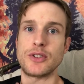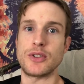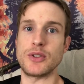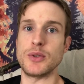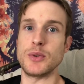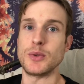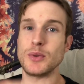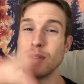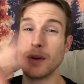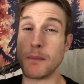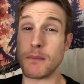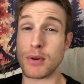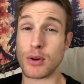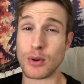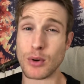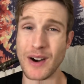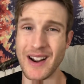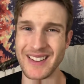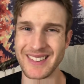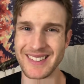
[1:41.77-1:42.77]
to the
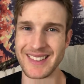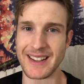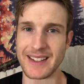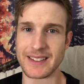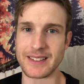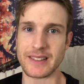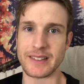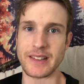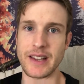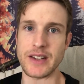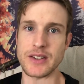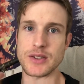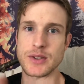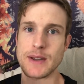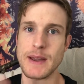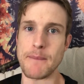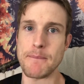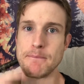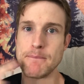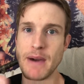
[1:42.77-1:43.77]
process and to
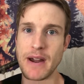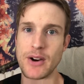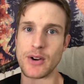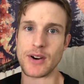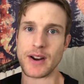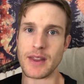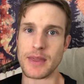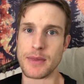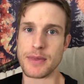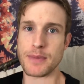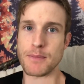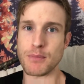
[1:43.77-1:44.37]
get better at